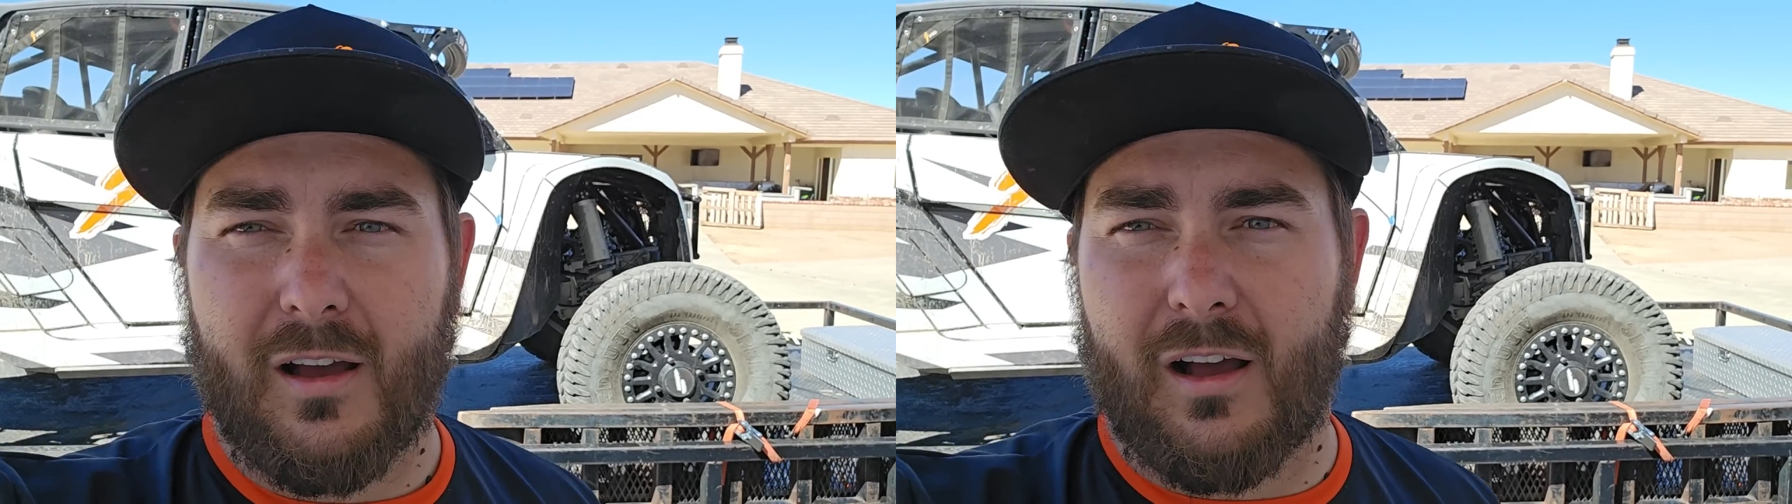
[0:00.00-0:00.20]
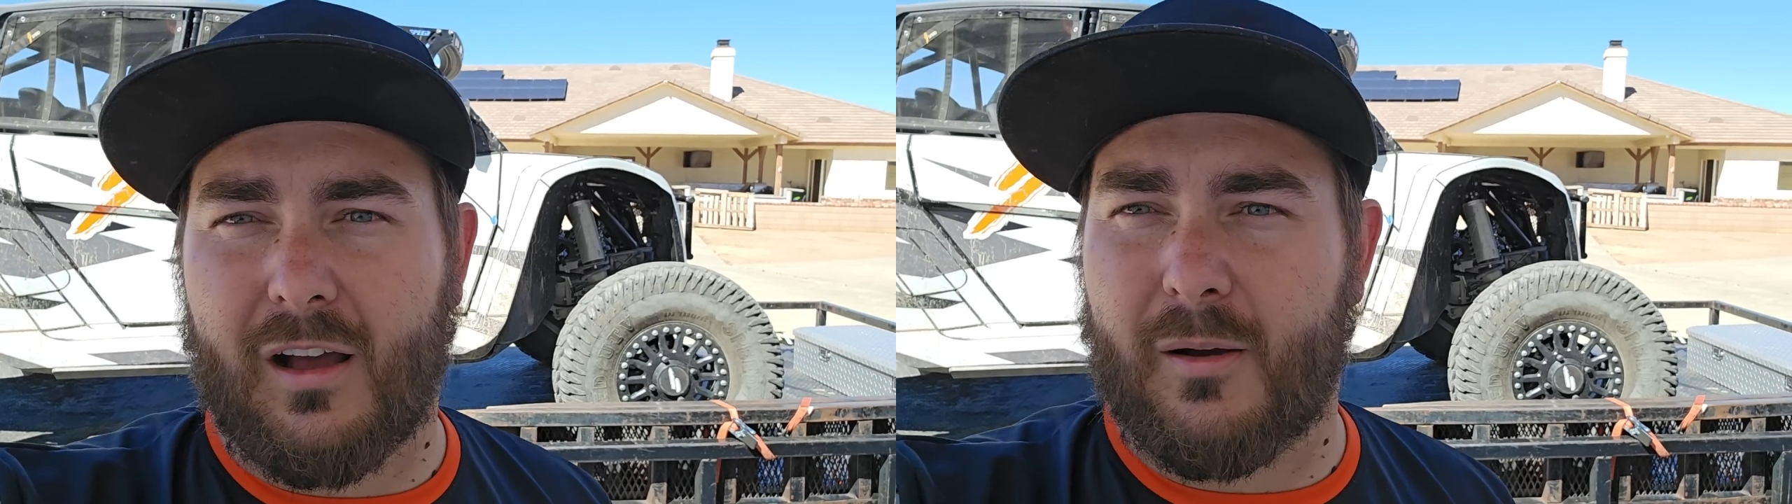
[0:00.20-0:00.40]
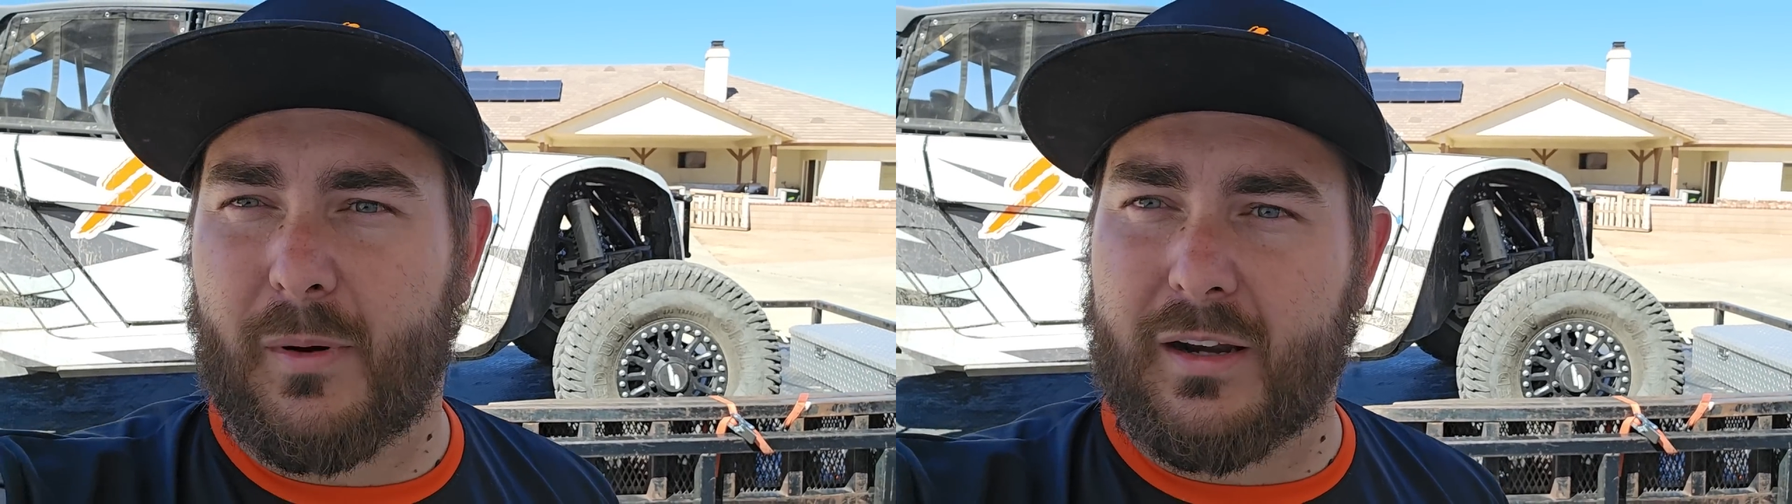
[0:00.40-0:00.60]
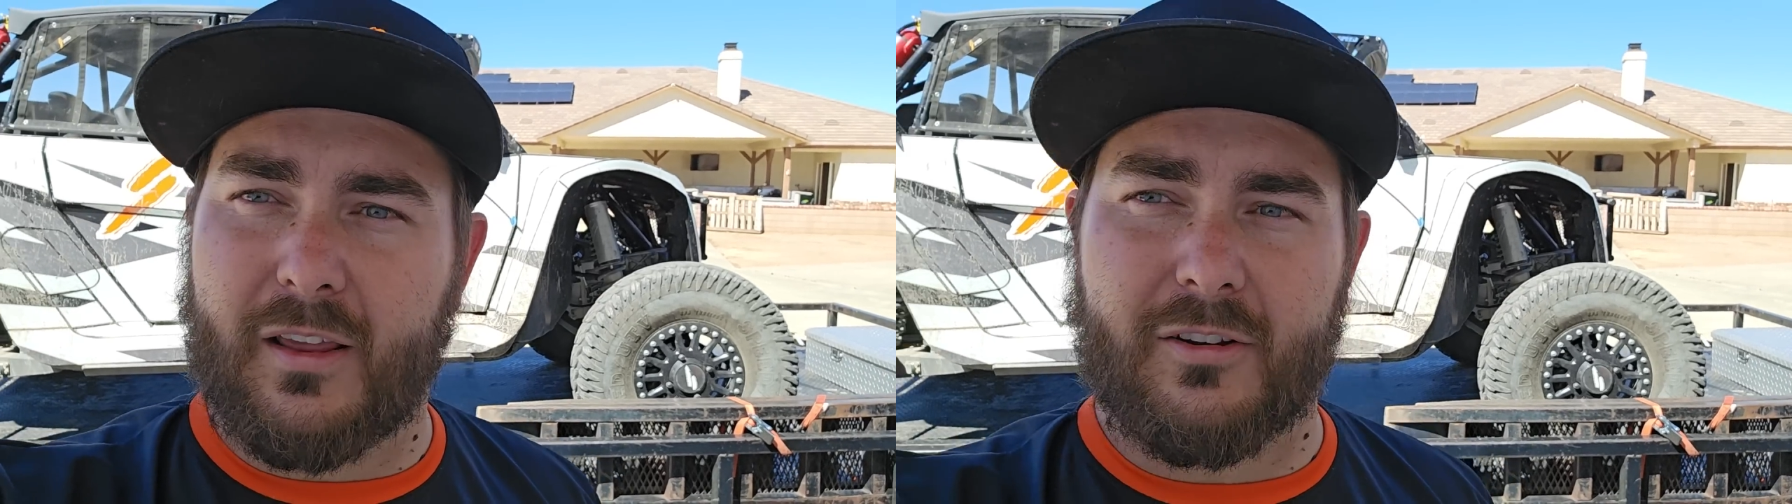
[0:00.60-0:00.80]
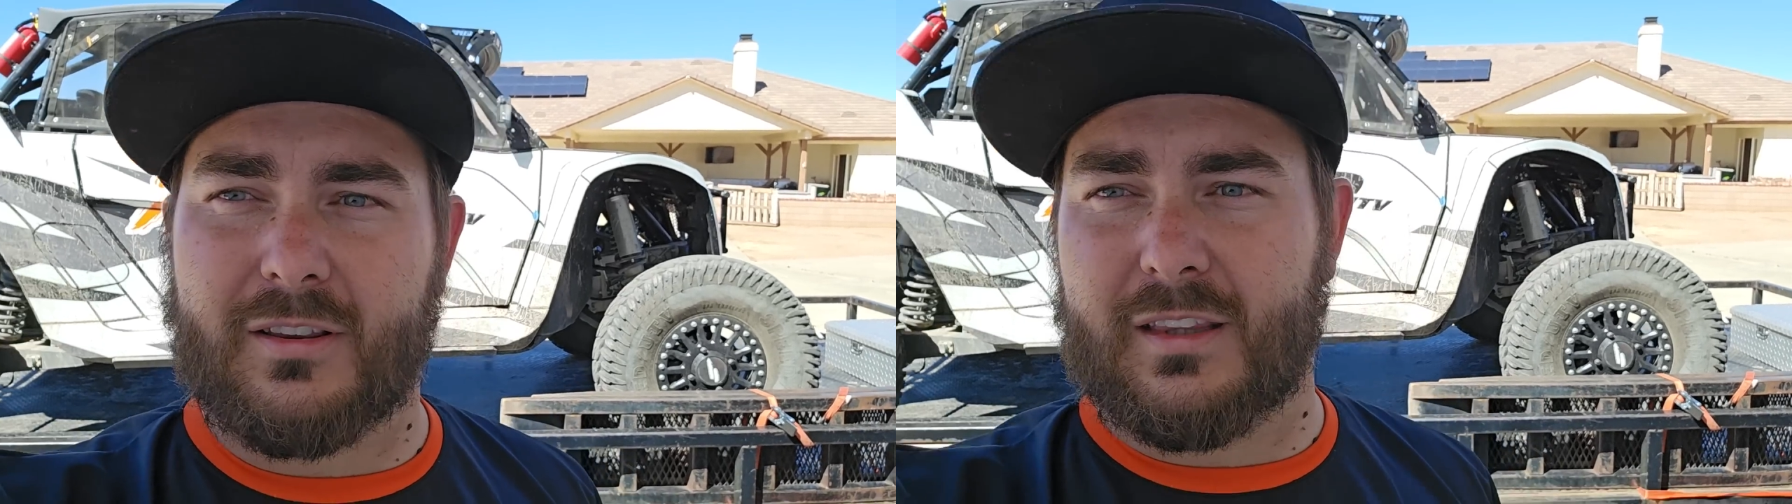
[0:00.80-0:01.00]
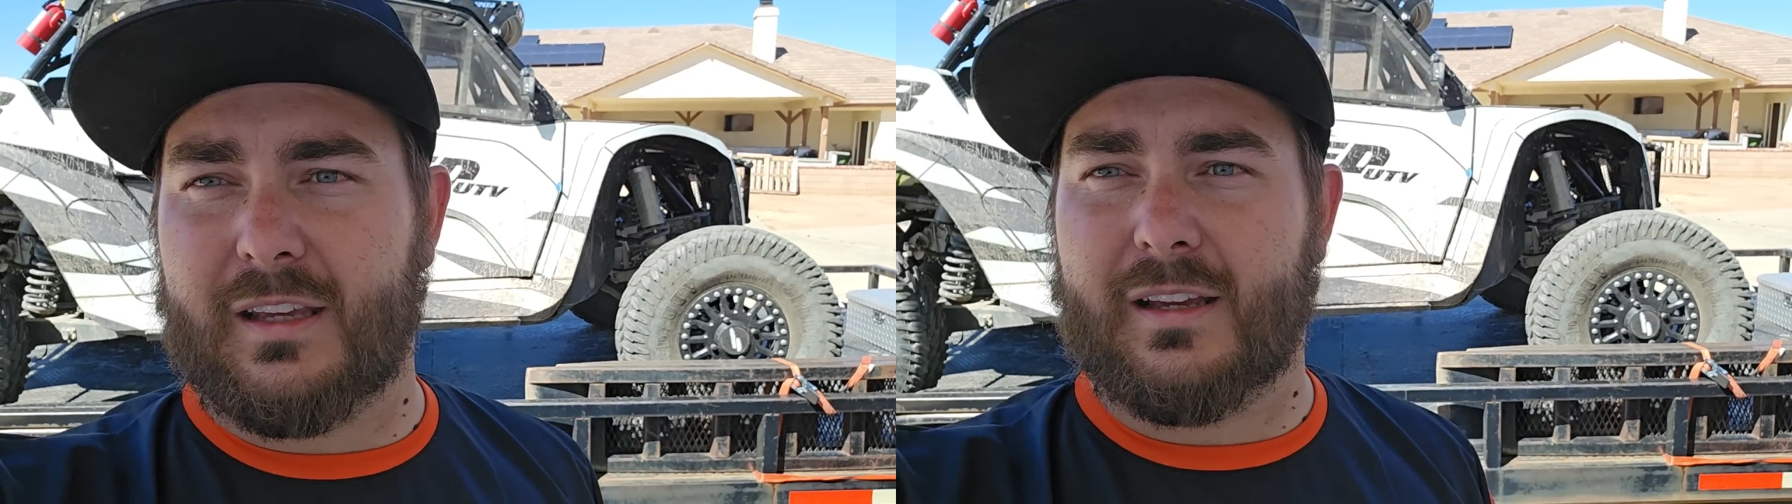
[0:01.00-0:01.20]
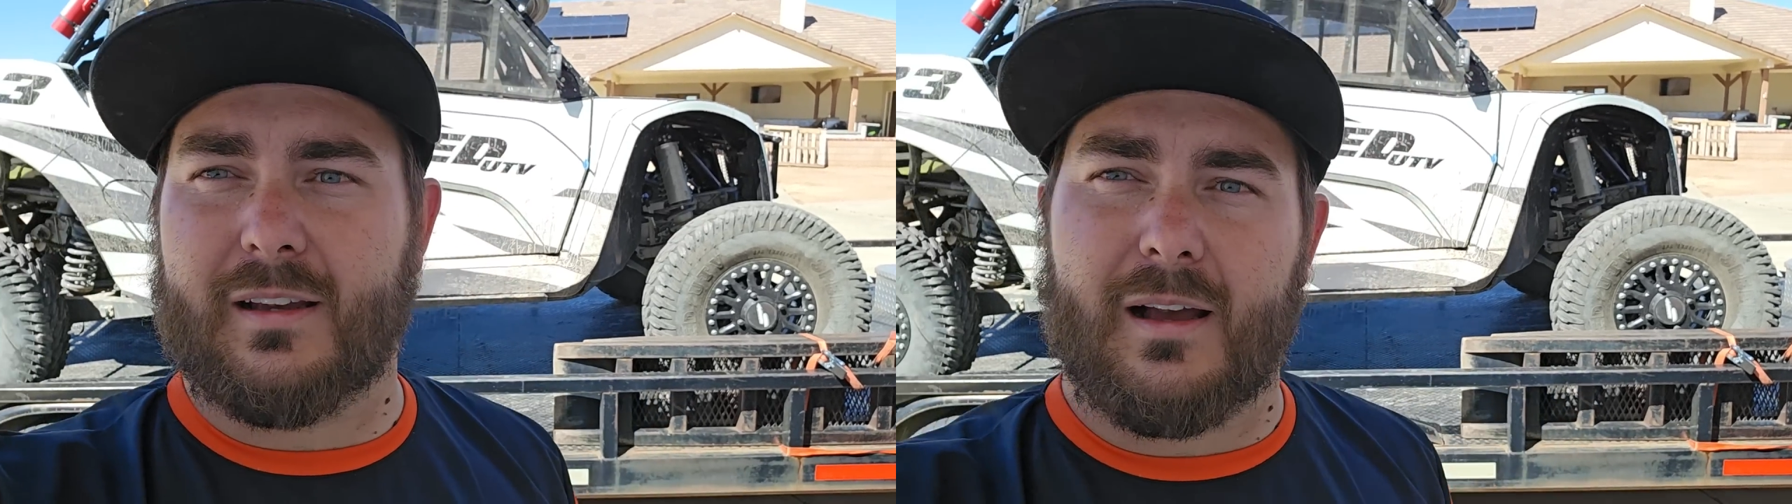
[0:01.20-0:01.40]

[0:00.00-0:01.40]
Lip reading: Another thing